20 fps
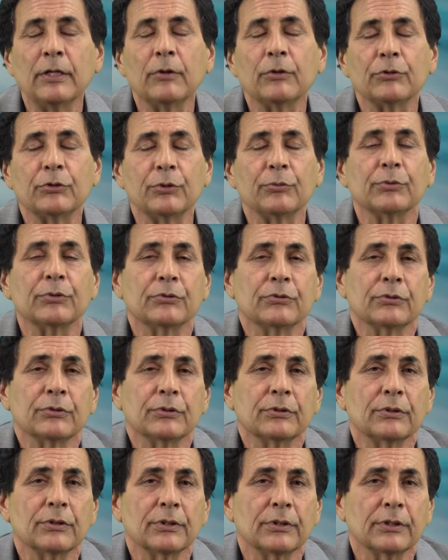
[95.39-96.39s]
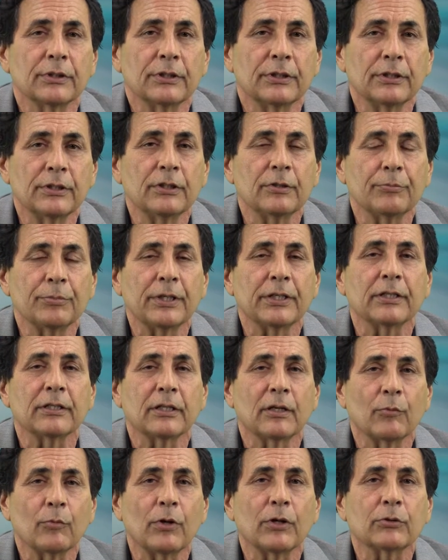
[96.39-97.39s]
She was in the bed,
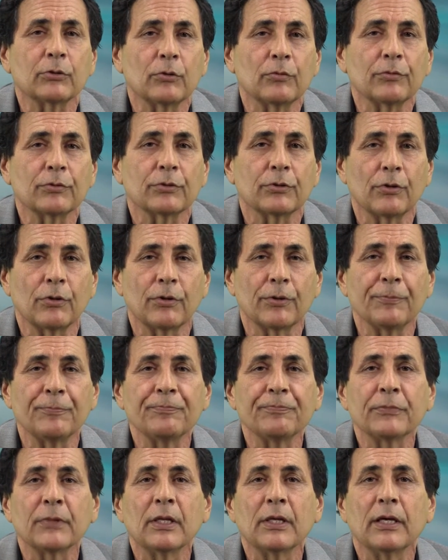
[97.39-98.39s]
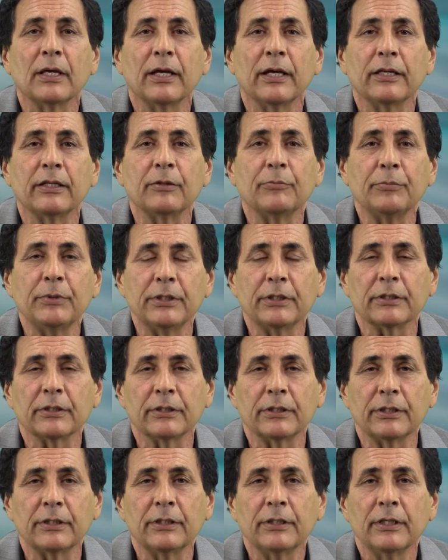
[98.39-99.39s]
and I walked over to her and
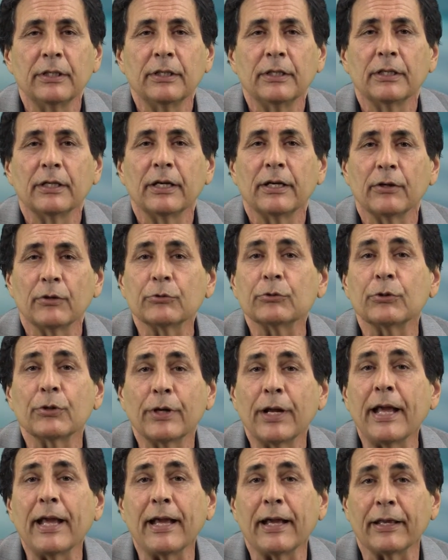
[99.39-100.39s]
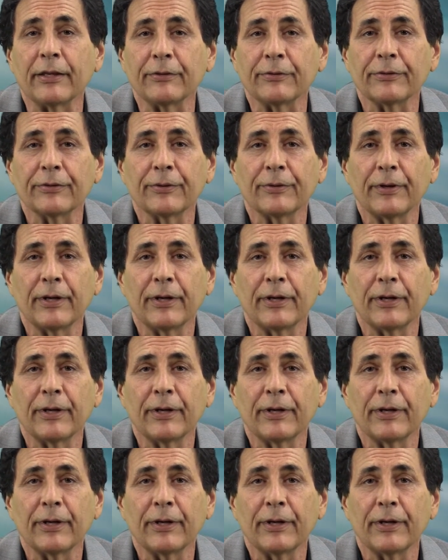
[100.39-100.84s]
immediately held her hand.